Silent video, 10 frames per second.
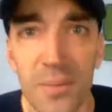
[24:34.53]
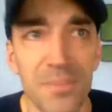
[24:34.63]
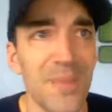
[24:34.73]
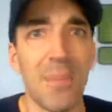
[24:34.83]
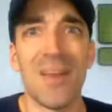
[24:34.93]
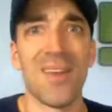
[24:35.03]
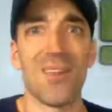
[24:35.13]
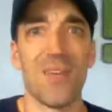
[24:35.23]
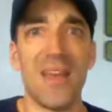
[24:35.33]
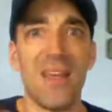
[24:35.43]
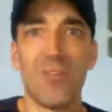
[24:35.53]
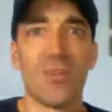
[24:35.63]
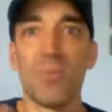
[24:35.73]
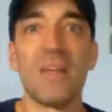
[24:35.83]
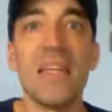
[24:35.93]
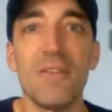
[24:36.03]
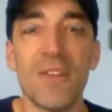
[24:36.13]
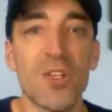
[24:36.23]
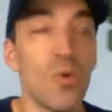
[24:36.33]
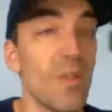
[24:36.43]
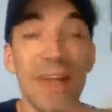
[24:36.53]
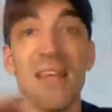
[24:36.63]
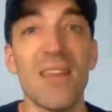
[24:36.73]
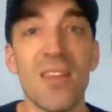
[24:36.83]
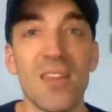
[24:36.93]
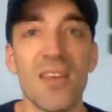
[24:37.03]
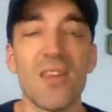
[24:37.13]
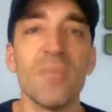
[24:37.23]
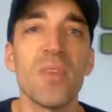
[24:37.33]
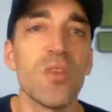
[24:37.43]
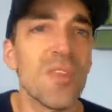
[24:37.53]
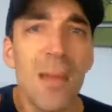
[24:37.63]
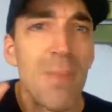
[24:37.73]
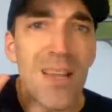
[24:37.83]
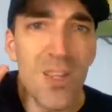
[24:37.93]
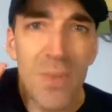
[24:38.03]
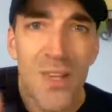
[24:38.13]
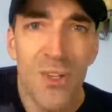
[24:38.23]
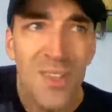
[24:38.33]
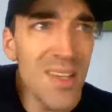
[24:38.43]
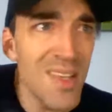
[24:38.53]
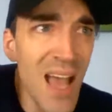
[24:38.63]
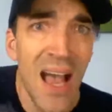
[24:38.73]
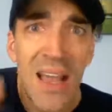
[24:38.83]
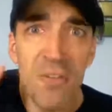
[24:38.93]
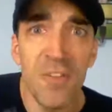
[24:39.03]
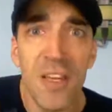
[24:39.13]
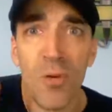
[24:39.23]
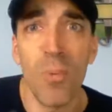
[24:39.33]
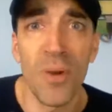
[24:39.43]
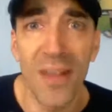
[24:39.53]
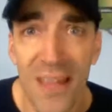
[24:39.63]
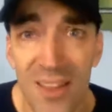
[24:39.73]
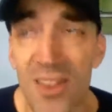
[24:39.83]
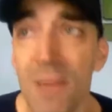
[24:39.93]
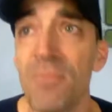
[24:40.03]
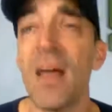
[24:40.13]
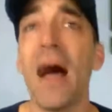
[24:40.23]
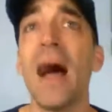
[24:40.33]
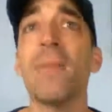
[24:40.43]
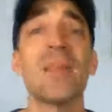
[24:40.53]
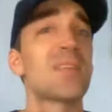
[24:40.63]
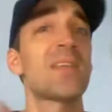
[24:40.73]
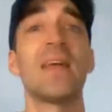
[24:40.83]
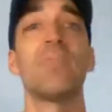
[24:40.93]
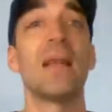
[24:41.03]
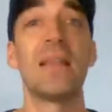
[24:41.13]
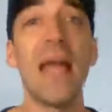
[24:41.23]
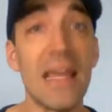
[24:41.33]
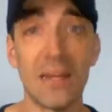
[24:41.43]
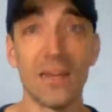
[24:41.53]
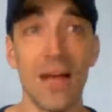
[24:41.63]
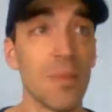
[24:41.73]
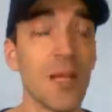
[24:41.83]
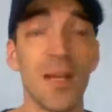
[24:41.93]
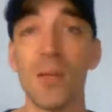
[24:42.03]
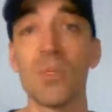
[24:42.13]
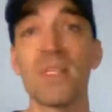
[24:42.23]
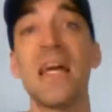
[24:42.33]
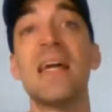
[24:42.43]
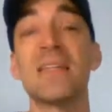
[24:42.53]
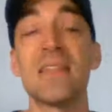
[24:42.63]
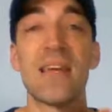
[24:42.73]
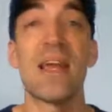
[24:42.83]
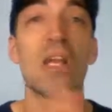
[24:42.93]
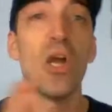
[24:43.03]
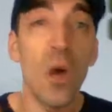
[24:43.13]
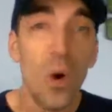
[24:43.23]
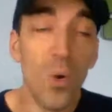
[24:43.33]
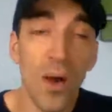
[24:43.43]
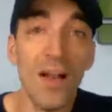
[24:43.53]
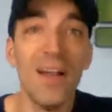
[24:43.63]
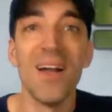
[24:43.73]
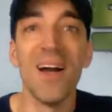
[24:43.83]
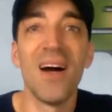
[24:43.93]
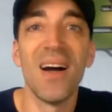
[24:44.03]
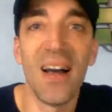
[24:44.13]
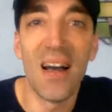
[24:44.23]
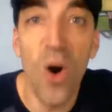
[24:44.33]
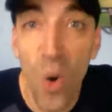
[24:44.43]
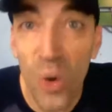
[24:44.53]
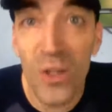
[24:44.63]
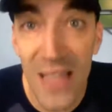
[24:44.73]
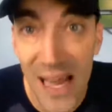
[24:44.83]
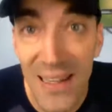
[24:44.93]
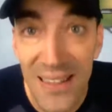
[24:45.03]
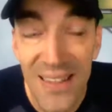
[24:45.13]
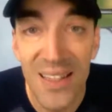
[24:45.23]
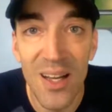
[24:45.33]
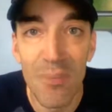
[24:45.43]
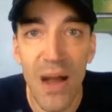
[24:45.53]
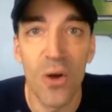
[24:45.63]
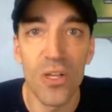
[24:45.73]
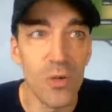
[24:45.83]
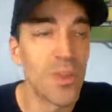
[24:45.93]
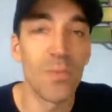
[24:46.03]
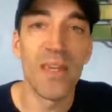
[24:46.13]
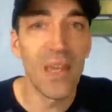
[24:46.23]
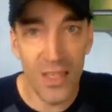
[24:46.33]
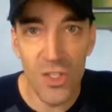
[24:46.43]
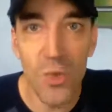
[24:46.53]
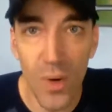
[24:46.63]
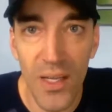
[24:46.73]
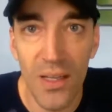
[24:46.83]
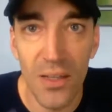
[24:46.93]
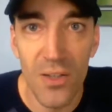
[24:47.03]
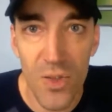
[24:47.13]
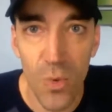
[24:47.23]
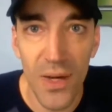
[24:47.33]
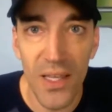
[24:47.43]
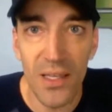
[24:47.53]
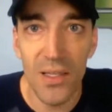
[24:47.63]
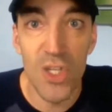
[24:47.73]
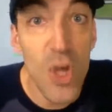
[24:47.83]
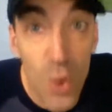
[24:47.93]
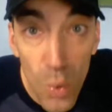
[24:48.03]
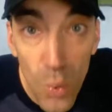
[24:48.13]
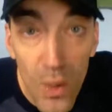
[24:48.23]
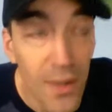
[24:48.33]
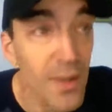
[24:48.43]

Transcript: not because of any sort of belief issue with any of these things, just that my specialty is high fee corporate gigs. I'm going to stay in my lane. I'm not going to pretend that I know a whole lot about youth speaking in 2022,